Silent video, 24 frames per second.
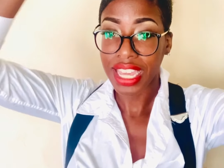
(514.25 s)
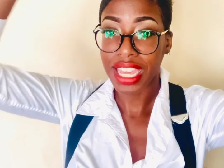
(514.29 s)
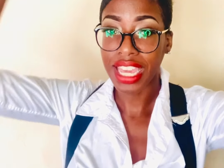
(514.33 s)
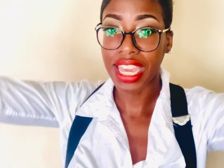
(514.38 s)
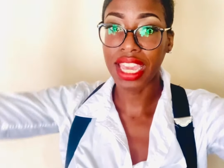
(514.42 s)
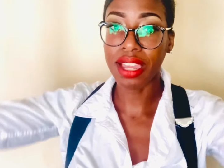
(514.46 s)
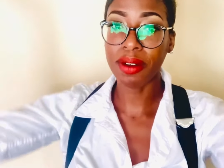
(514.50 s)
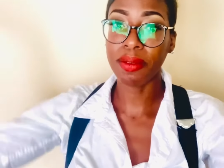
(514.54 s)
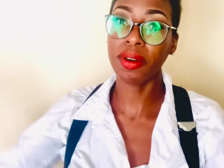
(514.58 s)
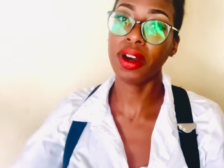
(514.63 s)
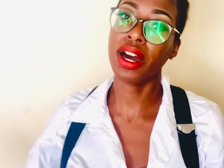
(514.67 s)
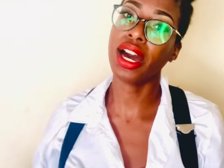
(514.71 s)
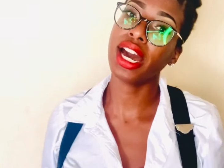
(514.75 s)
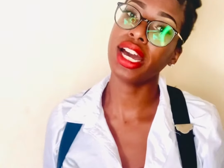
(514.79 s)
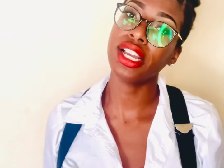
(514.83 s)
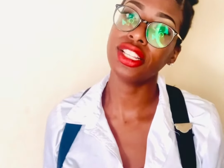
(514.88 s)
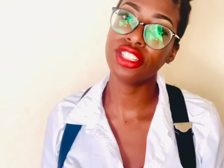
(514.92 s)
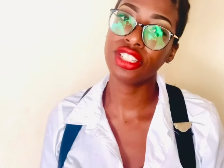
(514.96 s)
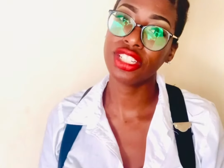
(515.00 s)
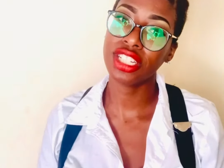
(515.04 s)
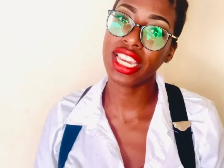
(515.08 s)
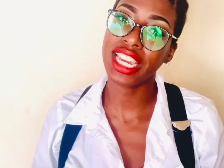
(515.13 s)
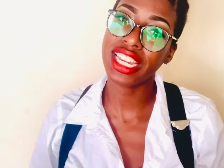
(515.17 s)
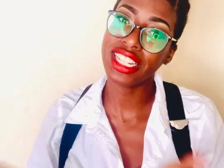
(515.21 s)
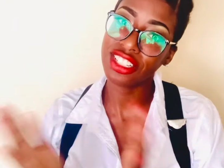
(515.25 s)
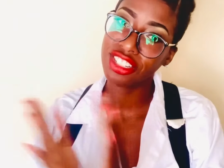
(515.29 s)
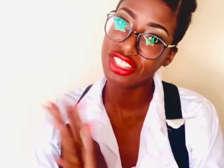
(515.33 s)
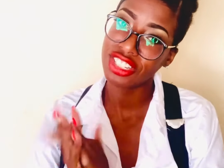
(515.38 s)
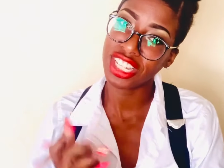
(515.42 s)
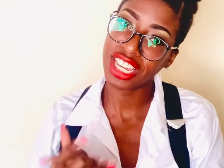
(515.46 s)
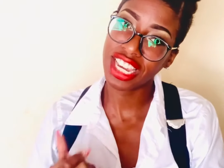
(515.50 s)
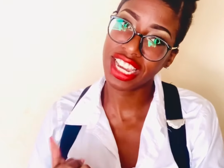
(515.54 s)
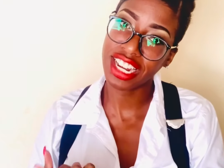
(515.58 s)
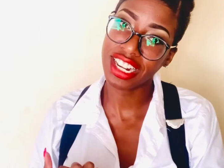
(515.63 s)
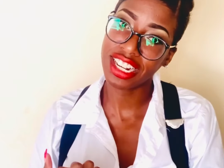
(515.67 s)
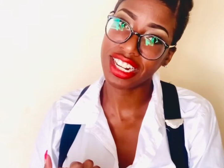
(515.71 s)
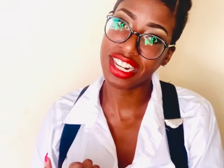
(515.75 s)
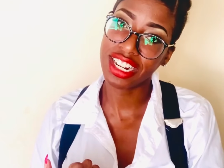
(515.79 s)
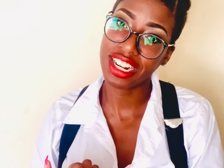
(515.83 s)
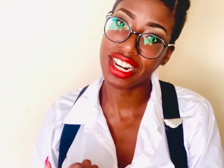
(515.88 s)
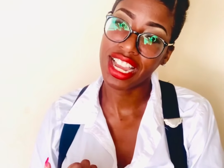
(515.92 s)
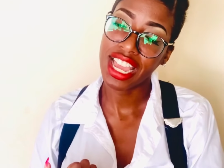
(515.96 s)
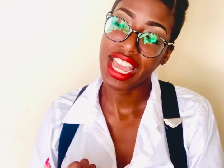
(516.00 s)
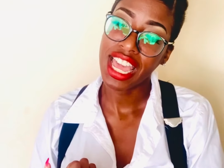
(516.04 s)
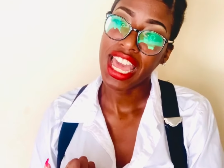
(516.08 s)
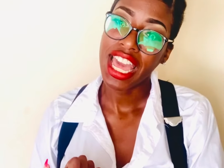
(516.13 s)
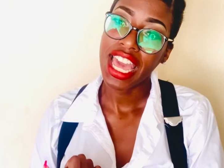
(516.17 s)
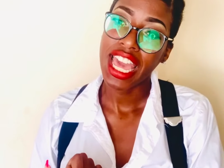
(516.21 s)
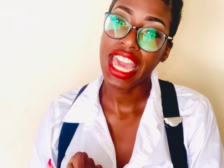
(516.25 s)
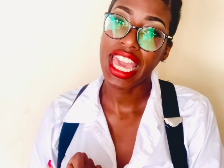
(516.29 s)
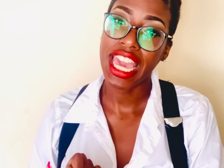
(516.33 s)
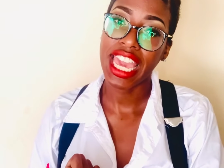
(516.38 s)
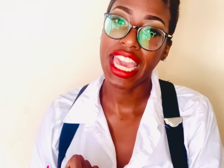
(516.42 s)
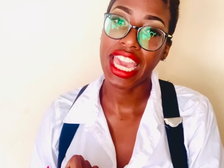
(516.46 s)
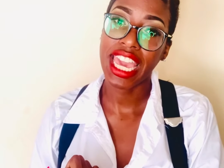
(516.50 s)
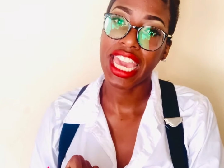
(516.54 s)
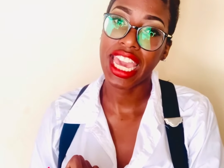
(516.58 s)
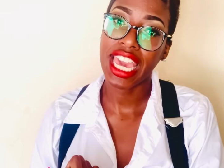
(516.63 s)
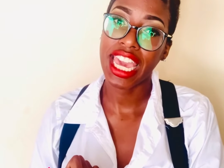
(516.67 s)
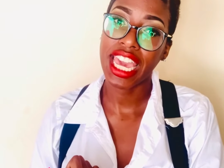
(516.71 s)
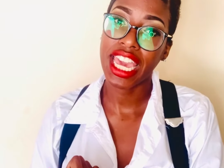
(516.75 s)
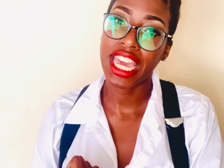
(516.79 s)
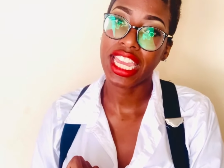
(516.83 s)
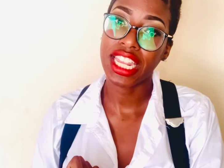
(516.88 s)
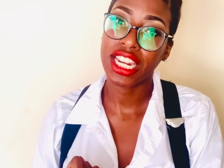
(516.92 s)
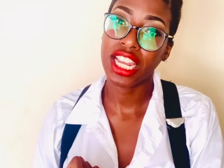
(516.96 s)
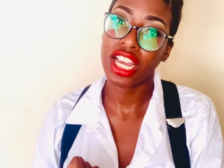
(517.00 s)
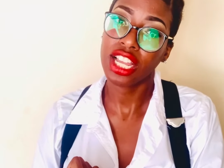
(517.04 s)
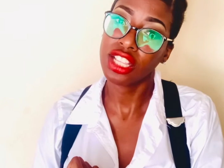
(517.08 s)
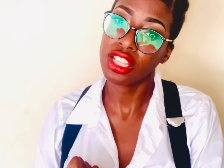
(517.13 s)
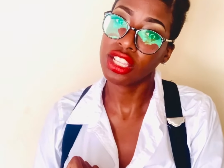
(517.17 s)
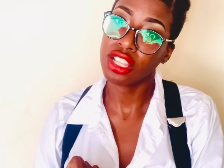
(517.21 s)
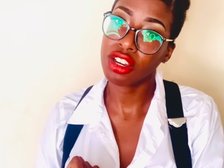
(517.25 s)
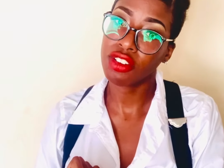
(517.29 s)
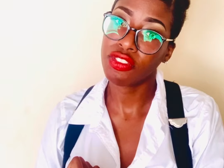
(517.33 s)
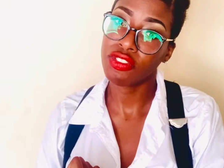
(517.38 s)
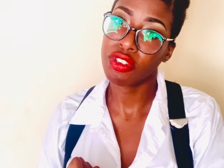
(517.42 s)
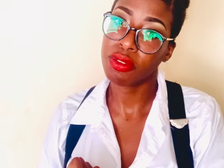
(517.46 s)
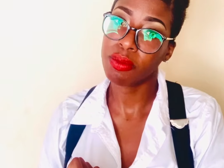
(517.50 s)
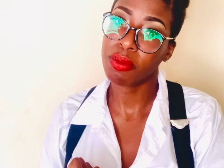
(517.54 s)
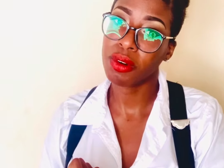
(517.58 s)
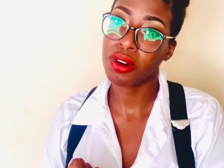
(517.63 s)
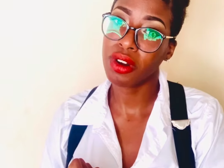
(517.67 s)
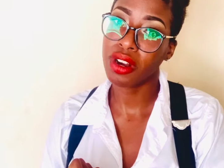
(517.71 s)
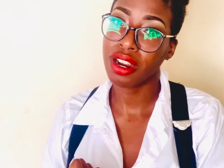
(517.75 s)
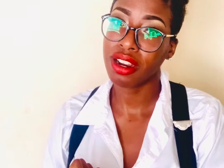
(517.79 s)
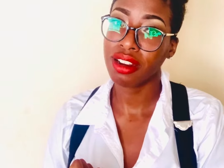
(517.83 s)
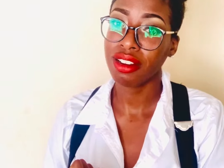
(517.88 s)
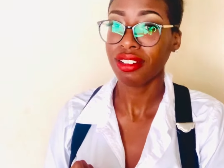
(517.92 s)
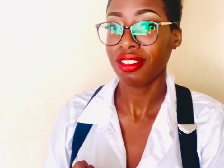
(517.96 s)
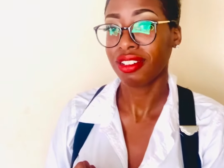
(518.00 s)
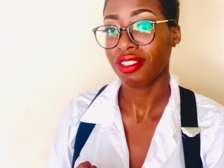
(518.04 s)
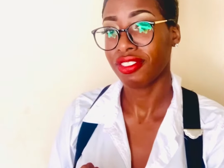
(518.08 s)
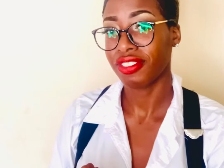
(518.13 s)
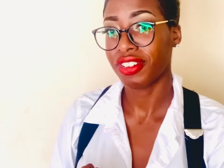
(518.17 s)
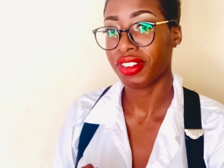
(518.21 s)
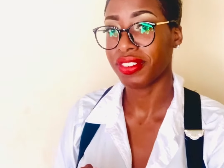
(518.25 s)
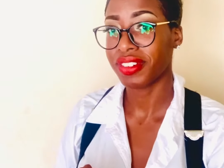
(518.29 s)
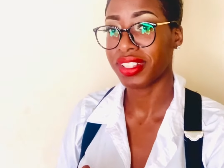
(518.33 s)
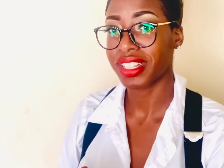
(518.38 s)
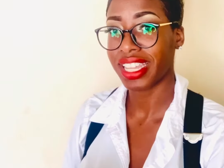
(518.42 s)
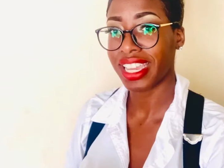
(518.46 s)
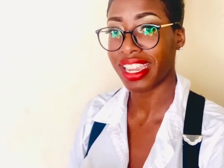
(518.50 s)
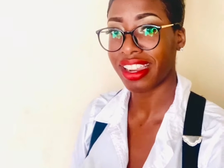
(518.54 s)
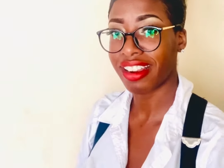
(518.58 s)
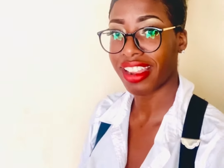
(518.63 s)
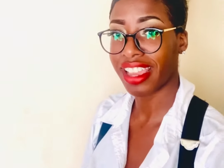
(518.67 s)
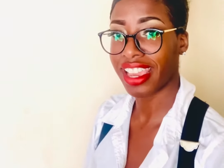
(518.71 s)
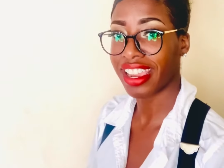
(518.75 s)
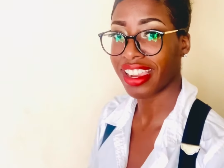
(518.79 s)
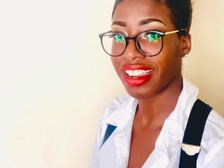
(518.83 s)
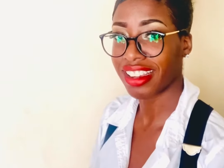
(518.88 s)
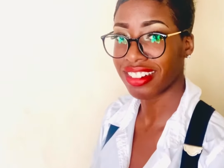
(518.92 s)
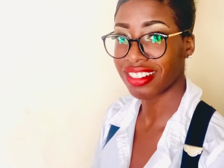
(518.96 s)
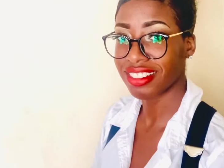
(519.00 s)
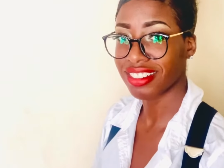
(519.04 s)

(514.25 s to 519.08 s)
and watch and share and look for more from Claire Hair.